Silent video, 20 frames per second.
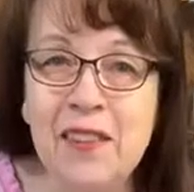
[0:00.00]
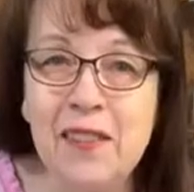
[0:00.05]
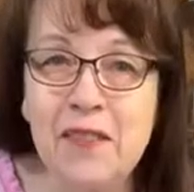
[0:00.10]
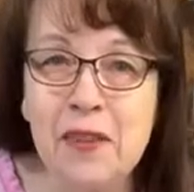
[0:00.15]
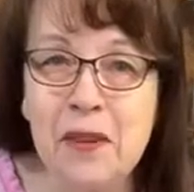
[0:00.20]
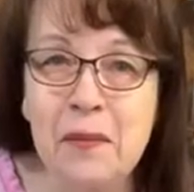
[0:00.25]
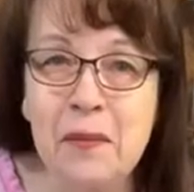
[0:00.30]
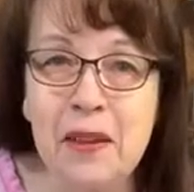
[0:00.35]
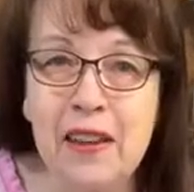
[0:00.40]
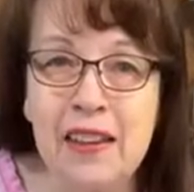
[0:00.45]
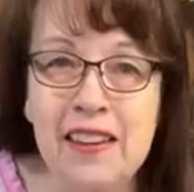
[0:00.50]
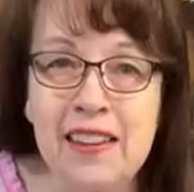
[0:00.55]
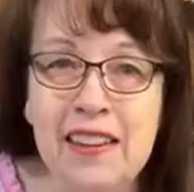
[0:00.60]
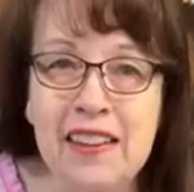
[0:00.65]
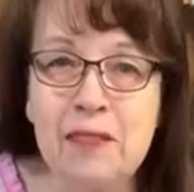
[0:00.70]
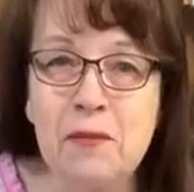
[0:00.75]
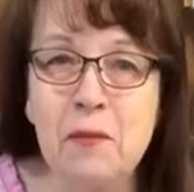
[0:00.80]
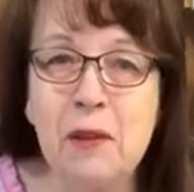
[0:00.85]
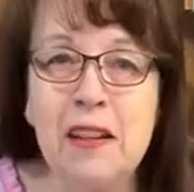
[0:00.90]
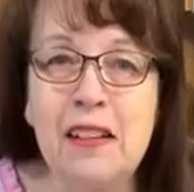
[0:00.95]

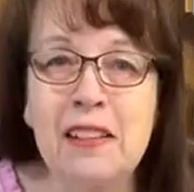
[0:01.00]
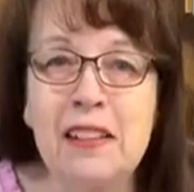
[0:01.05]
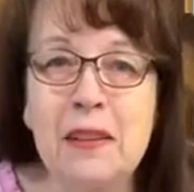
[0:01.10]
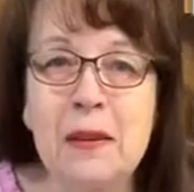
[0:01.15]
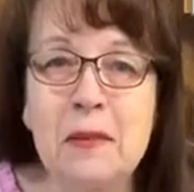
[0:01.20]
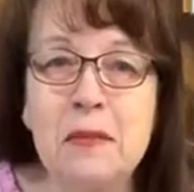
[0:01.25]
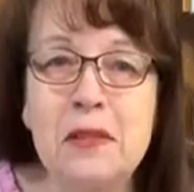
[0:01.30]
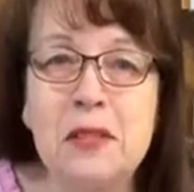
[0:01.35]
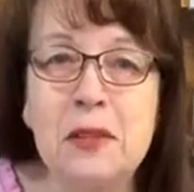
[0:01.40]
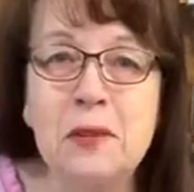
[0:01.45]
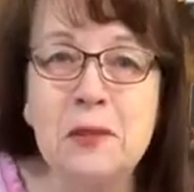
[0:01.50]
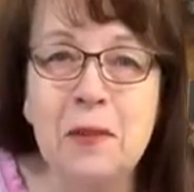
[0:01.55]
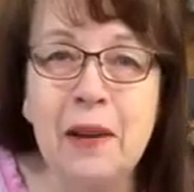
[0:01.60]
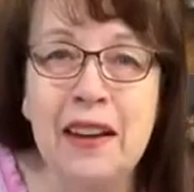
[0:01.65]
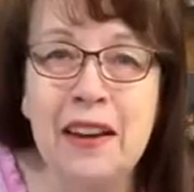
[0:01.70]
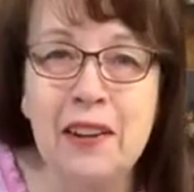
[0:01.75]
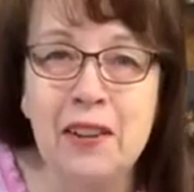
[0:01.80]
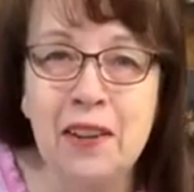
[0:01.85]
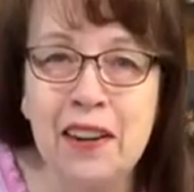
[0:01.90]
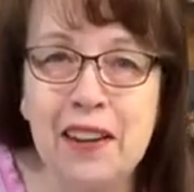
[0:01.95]
everybody. Welcome to
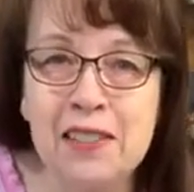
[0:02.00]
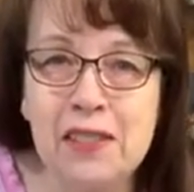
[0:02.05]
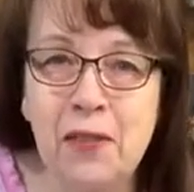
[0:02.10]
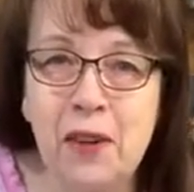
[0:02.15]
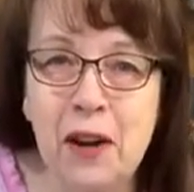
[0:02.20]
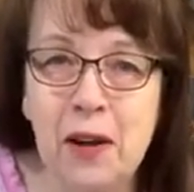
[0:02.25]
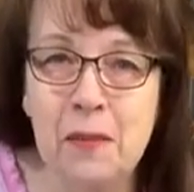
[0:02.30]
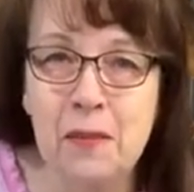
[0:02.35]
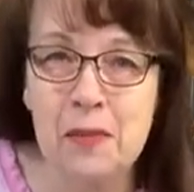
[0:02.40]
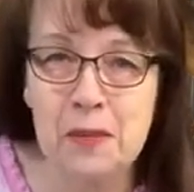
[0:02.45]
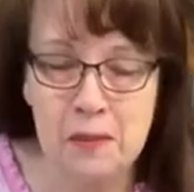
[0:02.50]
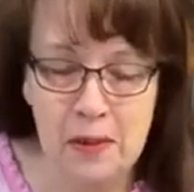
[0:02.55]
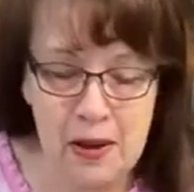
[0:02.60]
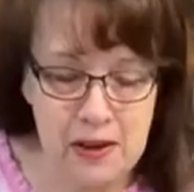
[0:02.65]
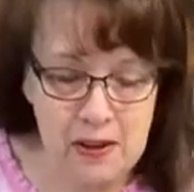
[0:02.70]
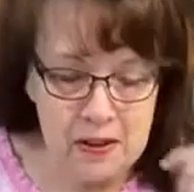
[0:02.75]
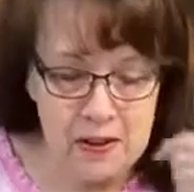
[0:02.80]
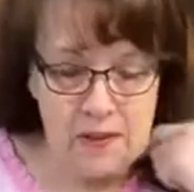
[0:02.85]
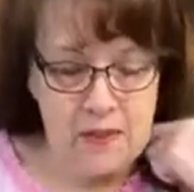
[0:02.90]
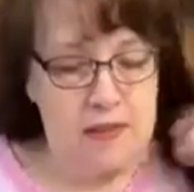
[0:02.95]
Raincross Farms
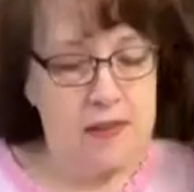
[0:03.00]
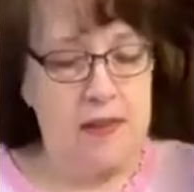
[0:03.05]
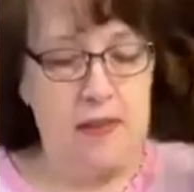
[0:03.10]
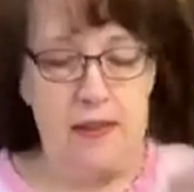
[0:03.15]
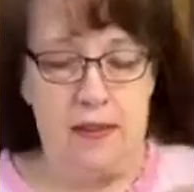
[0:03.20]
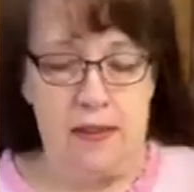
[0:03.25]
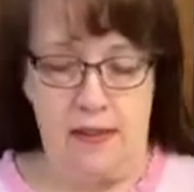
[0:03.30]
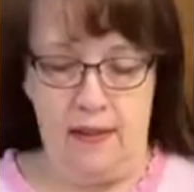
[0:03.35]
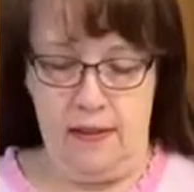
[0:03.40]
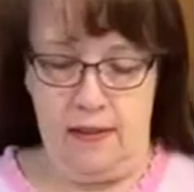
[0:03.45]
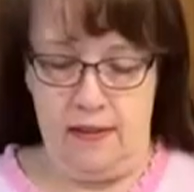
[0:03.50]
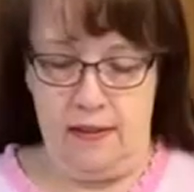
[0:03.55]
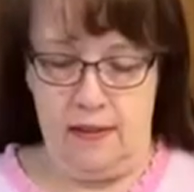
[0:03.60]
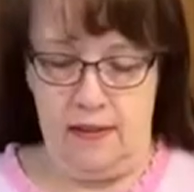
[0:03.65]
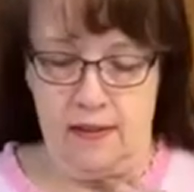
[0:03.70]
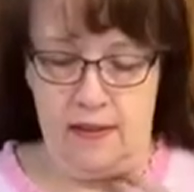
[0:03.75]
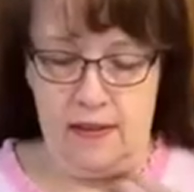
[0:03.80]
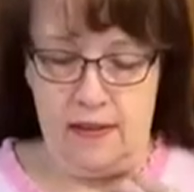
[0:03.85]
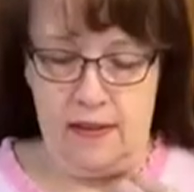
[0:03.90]
Makery.